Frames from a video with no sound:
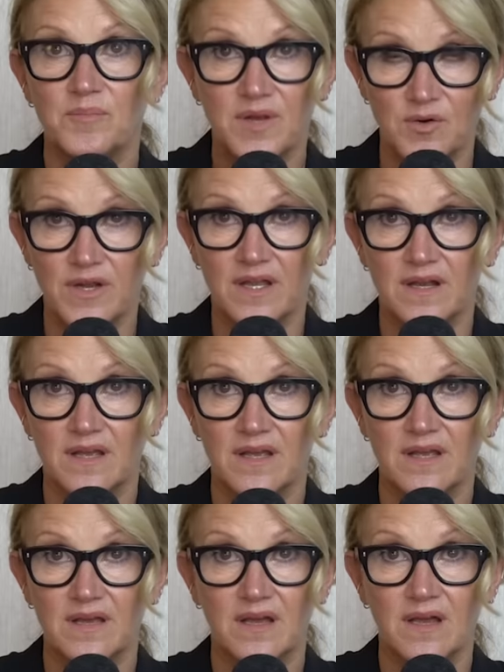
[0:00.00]
Period.
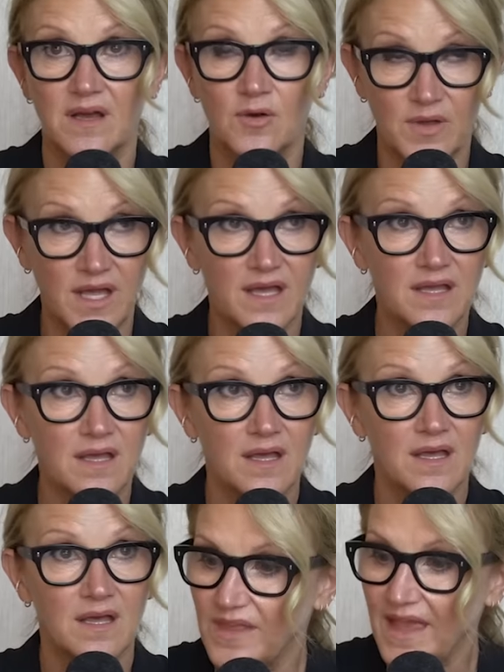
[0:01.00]
Okay?
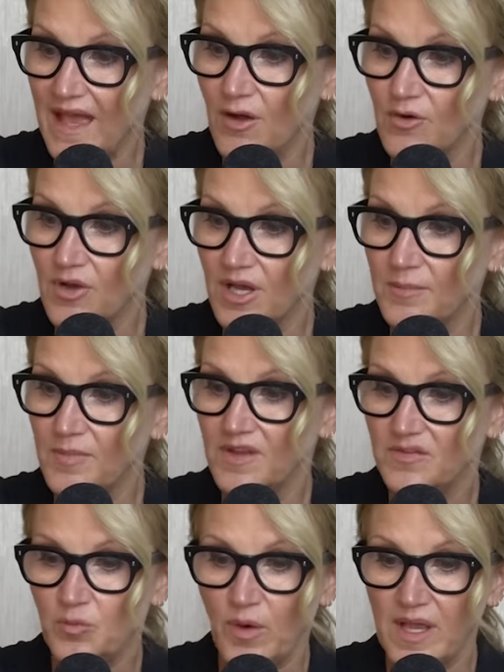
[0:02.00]
The outcome
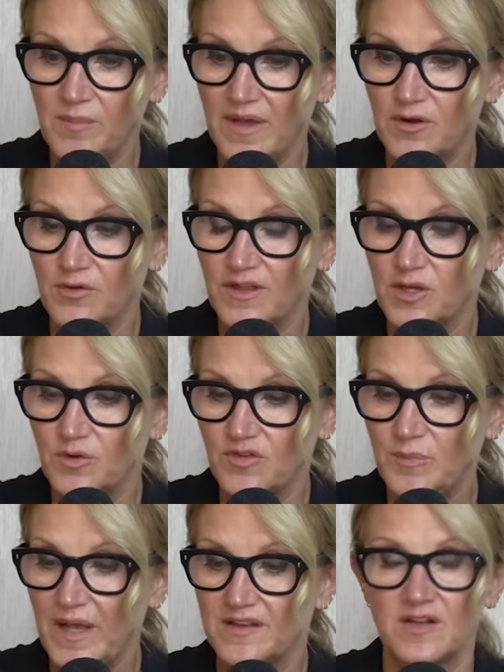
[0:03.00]
is way better than you
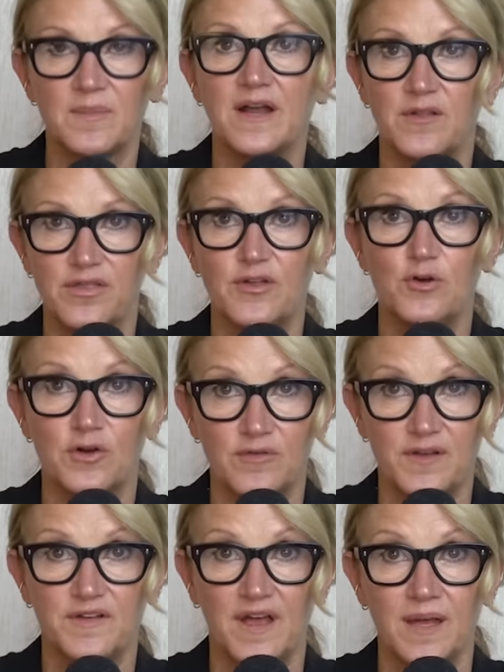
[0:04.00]
expected about a third of
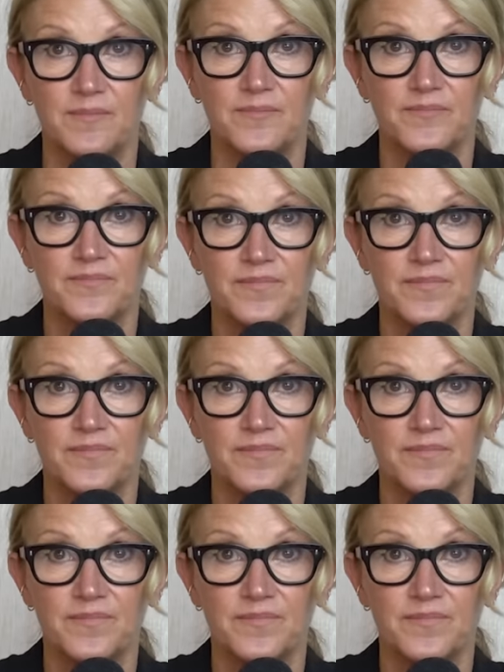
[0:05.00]
the time.